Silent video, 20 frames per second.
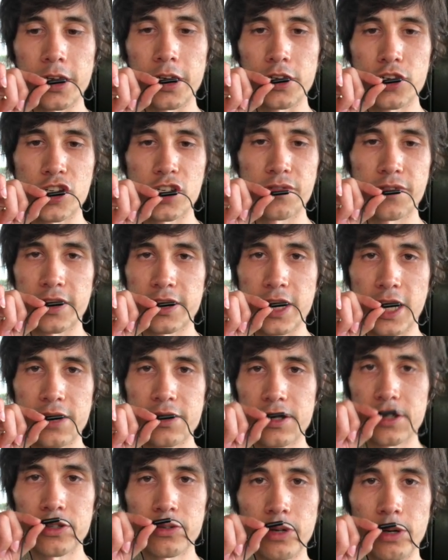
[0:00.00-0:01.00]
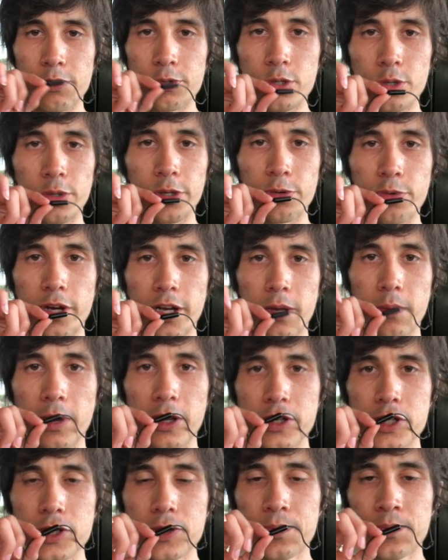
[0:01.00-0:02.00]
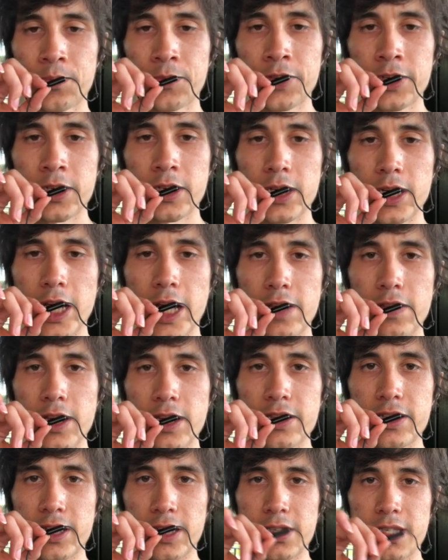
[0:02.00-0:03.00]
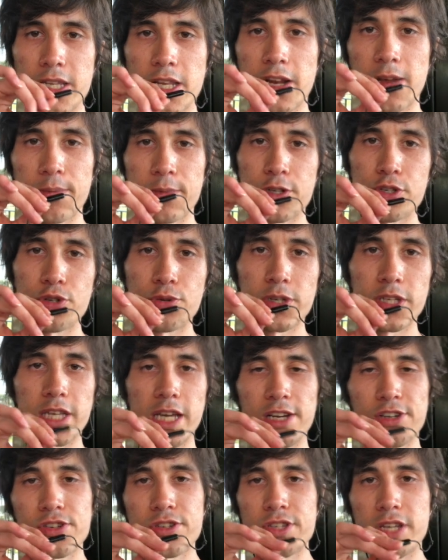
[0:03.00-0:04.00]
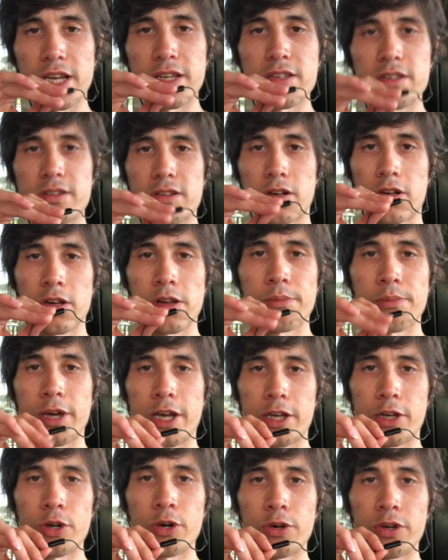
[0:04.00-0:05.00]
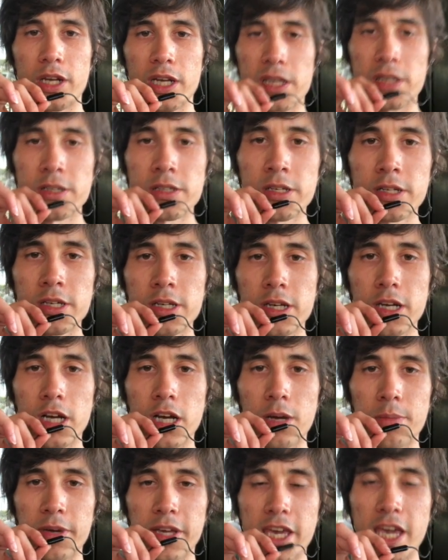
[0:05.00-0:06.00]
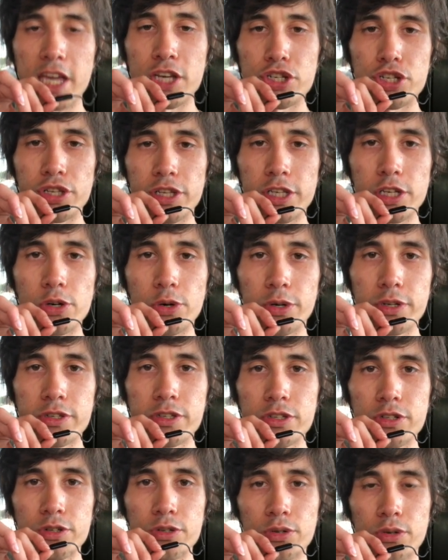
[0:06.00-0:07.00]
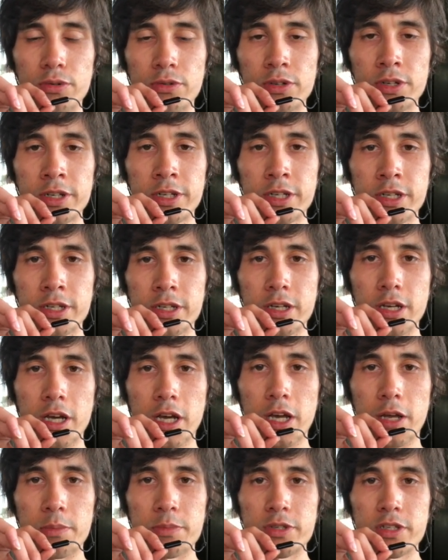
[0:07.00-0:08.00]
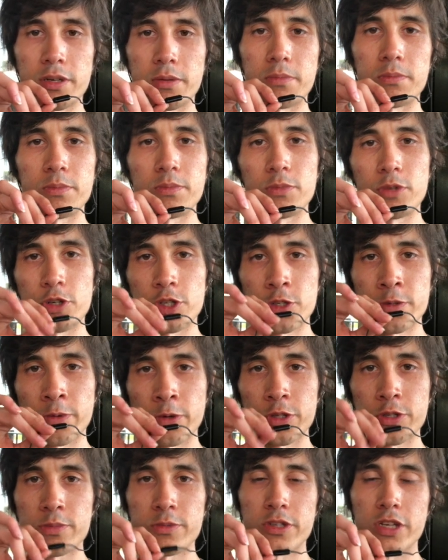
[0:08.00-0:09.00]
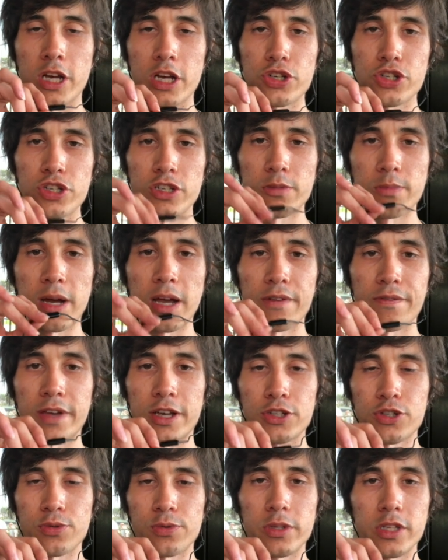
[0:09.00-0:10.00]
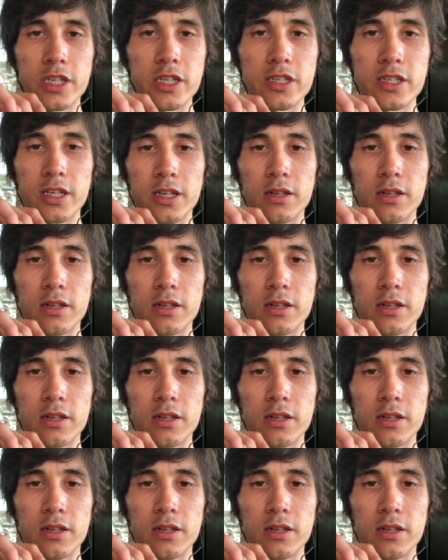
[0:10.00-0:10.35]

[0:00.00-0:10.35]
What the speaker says: She's fantastic, so I would totally recommend her. And then since then, I've been doing the exercises on my own and occasionally going to some sports massages and myofascial release.